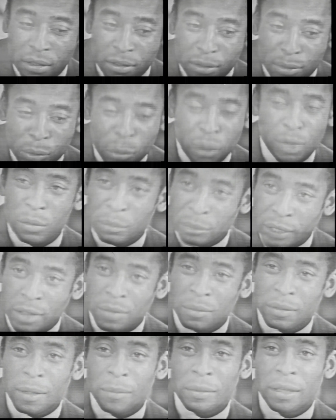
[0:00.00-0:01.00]
I've been in the
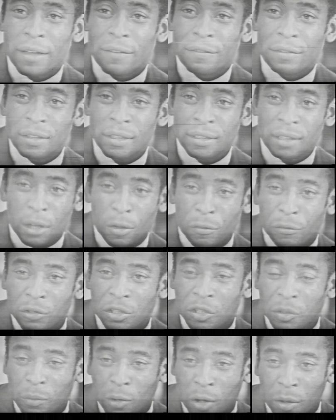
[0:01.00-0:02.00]
Brazilian team for a
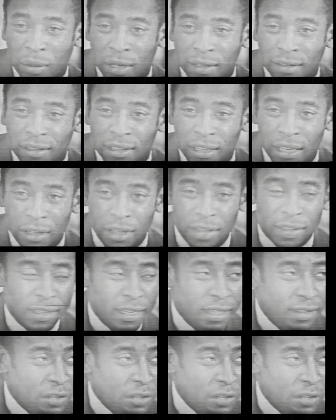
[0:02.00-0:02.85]
very long time.